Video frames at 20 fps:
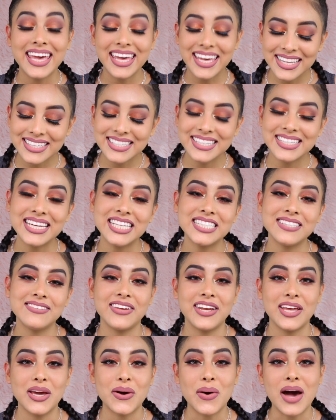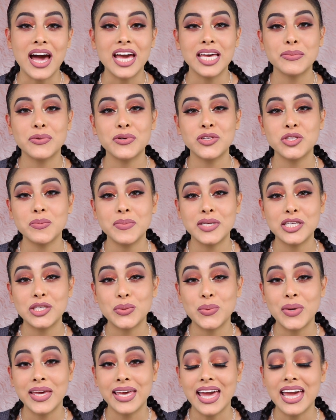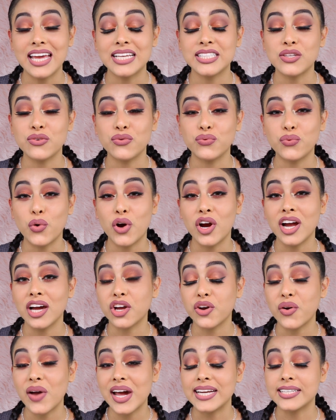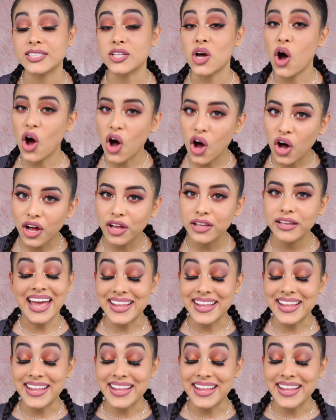In today's video, I am going to be doing a Sephora Gratis haul,